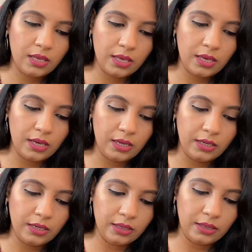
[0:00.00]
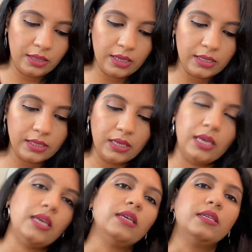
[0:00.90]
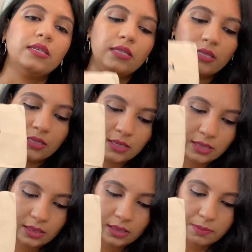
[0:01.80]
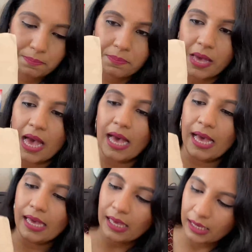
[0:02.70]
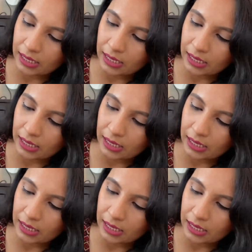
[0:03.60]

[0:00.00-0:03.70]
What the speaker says: and this is the bag.